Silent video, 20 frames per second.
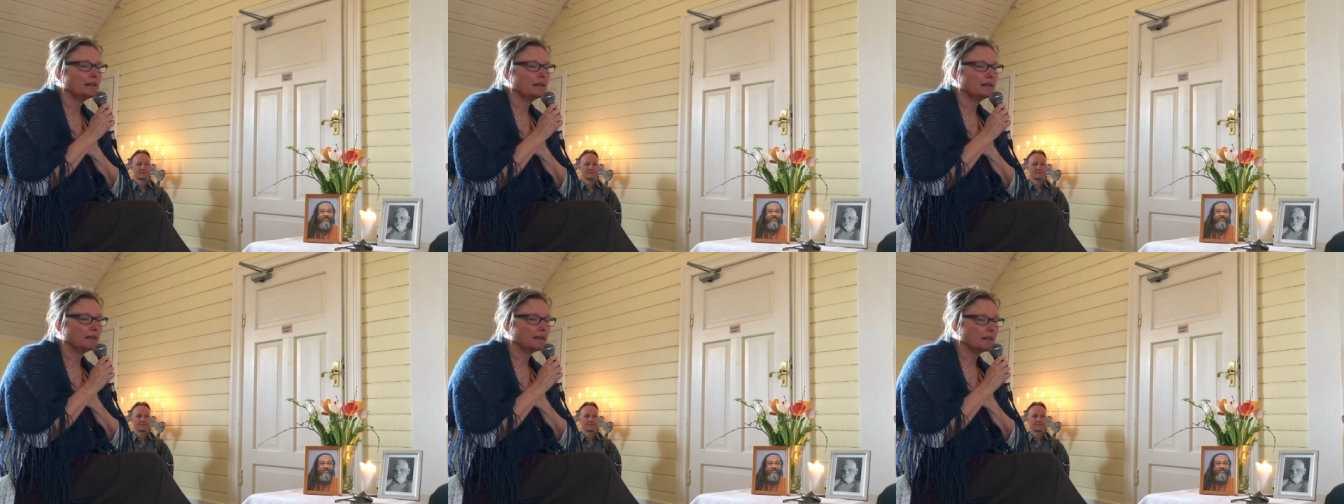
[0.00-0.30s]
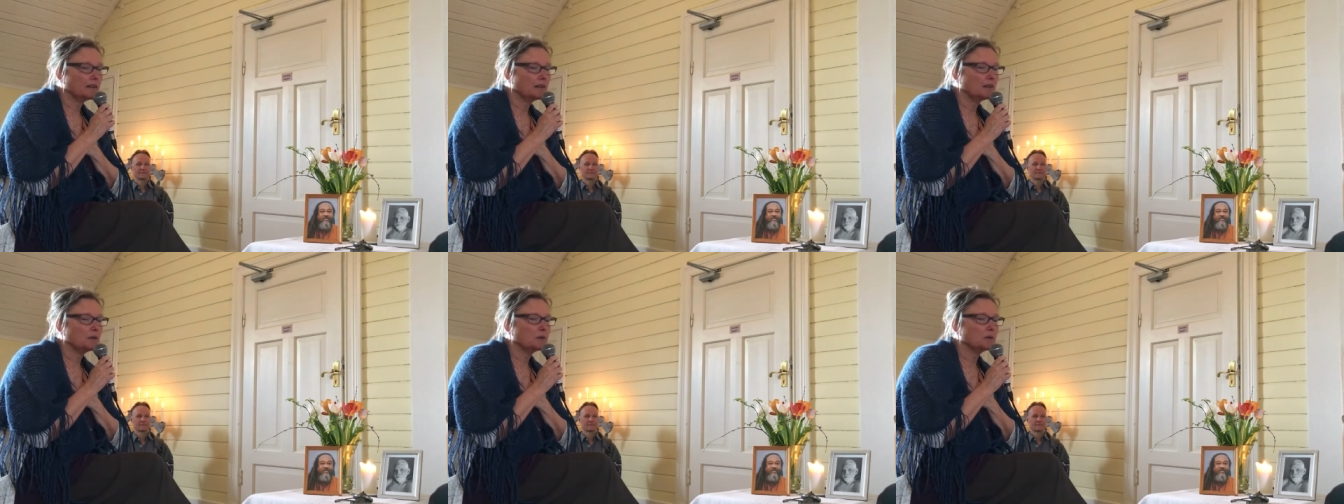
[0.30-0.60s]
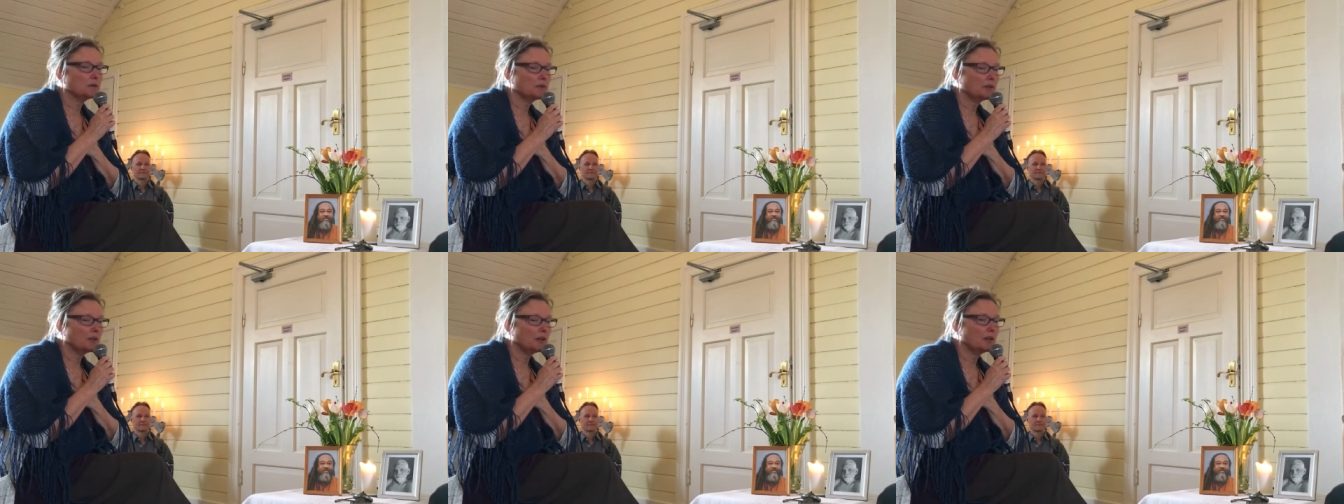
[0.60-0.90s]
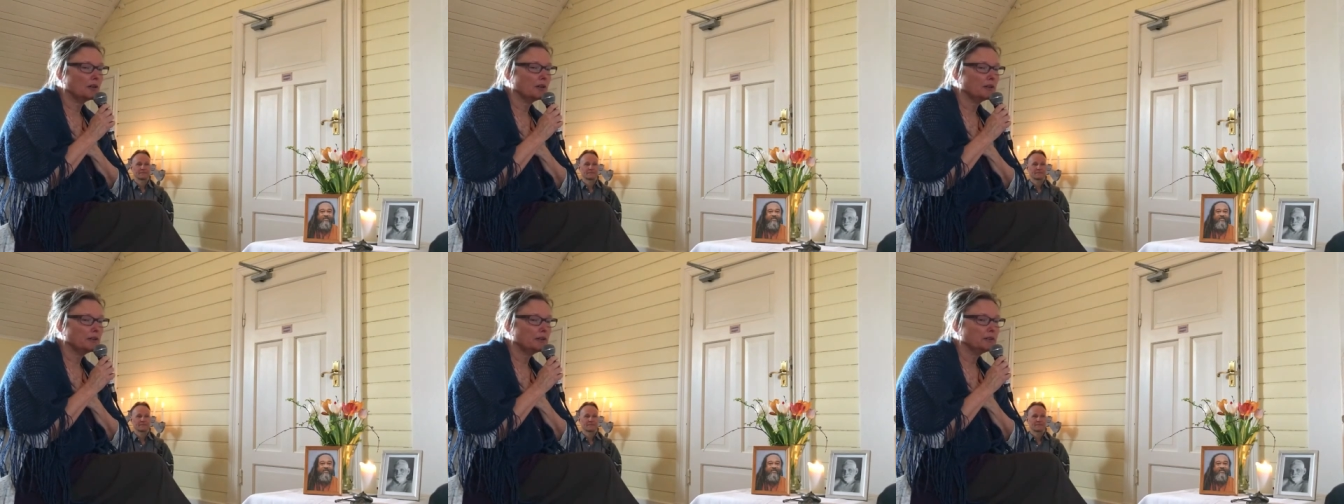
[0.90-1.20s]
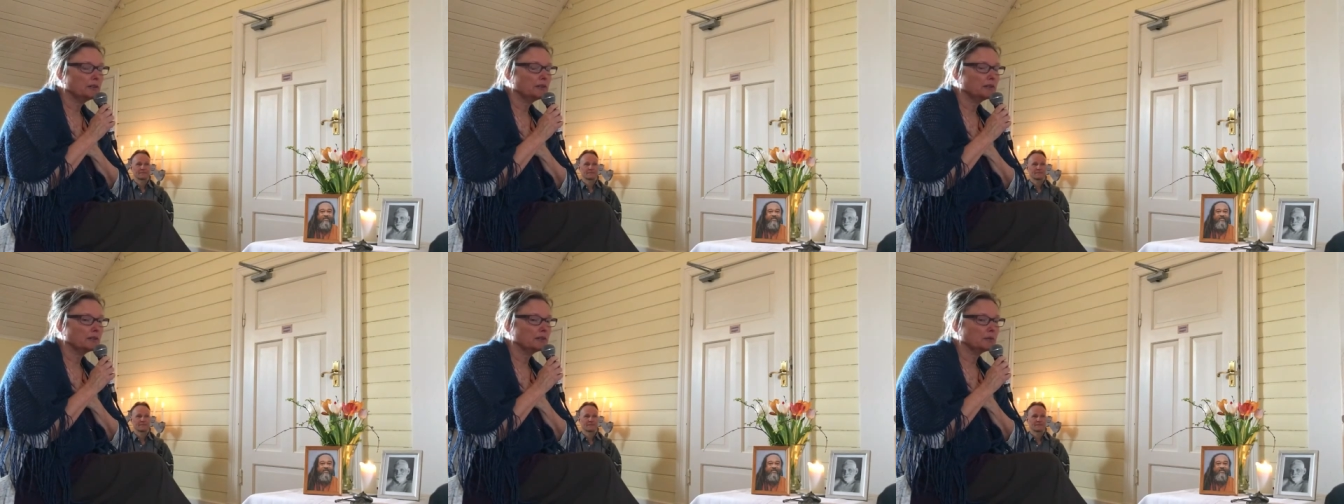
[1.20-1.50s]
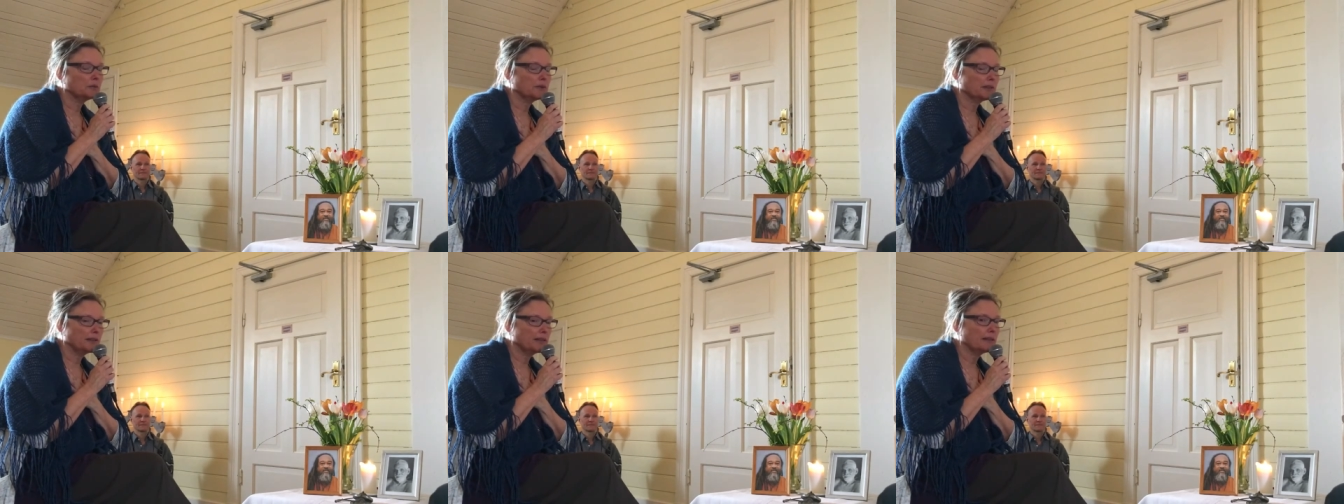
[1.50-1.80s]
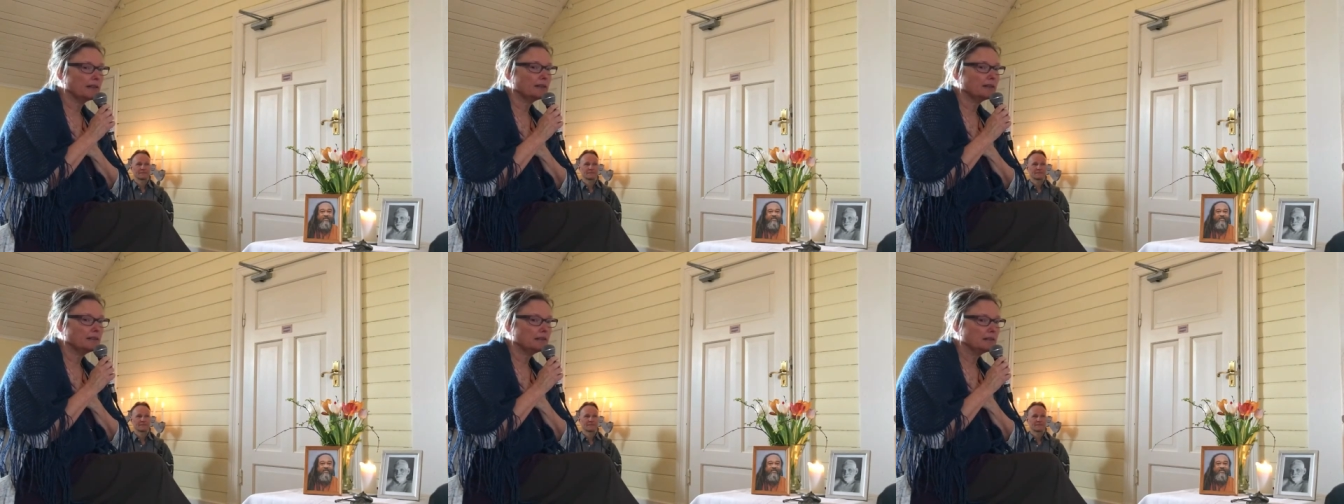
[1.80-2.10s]
And a closed heart with
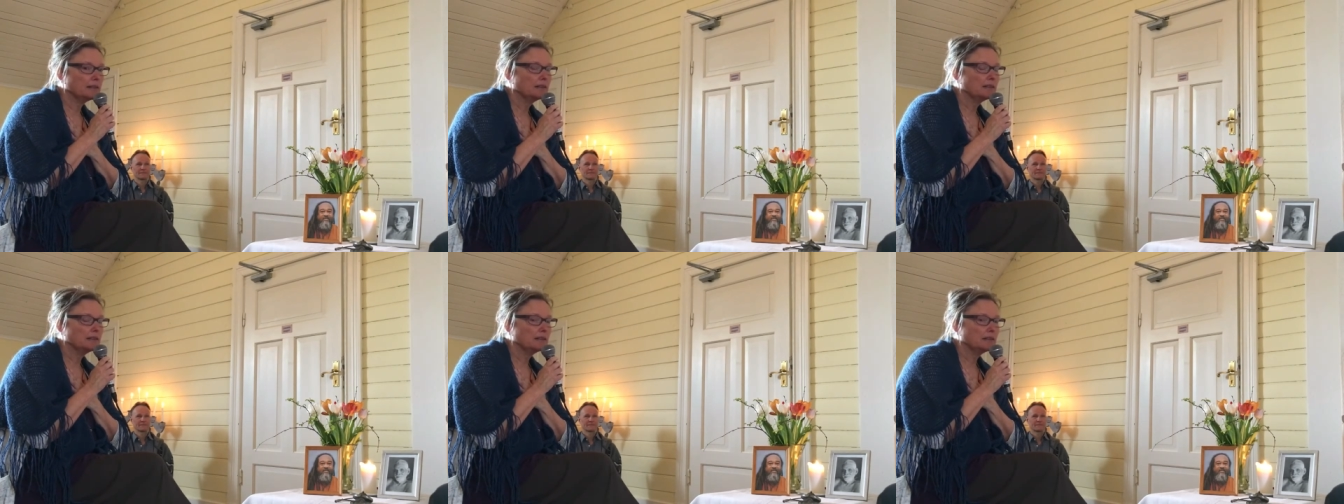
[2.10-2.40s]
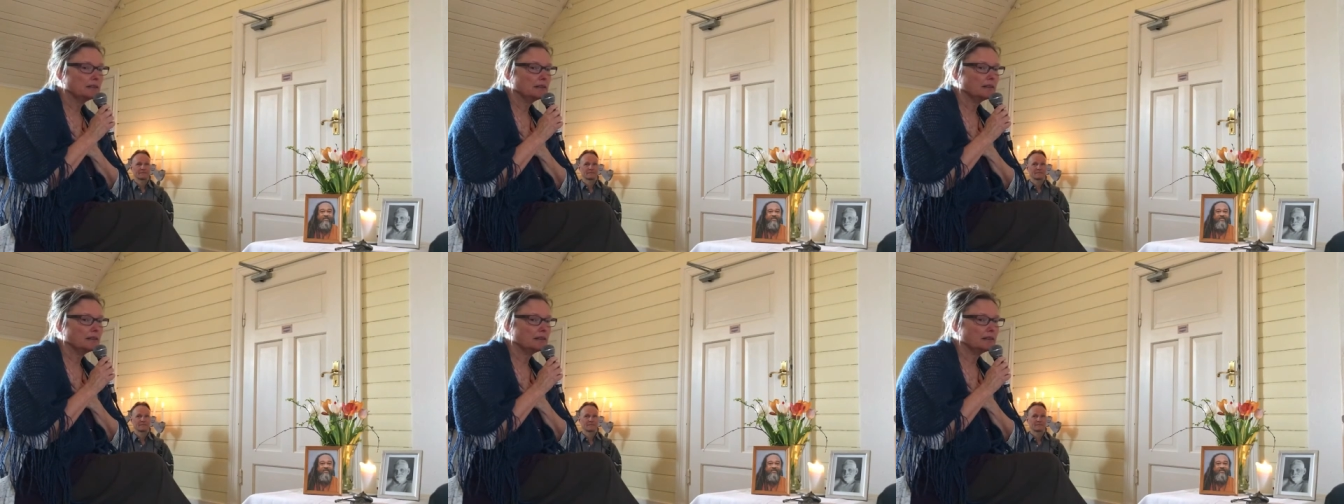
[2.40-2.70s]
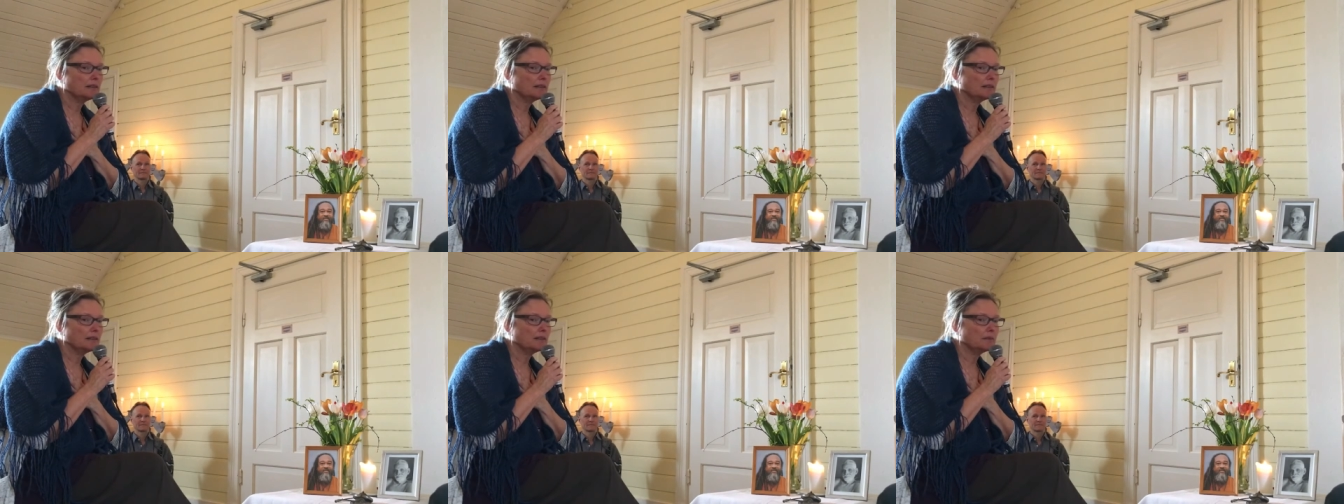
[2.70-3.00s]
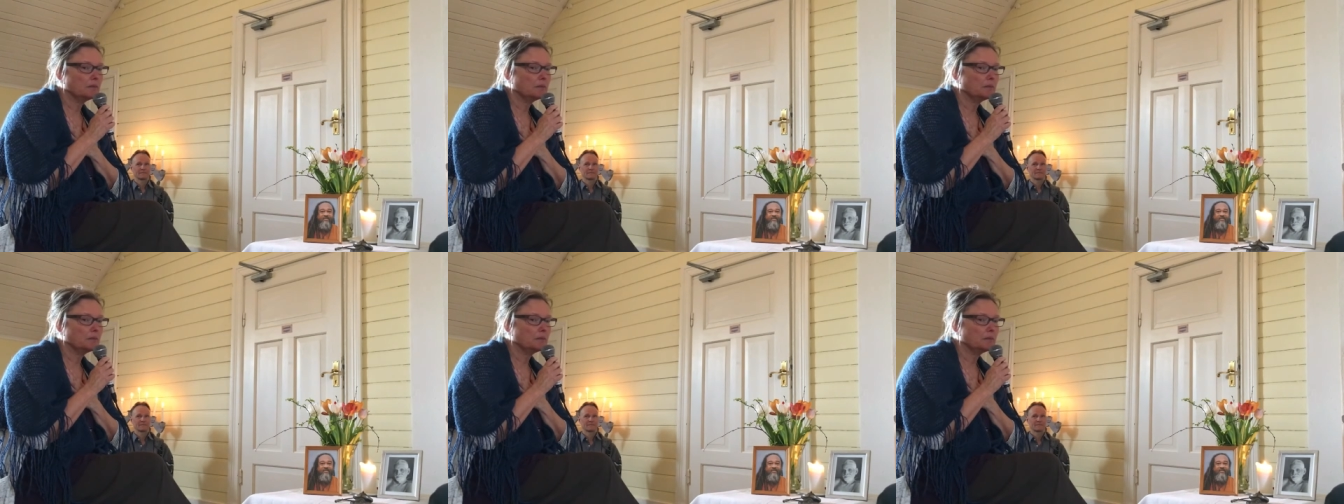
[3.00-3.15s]
that. And, yeah.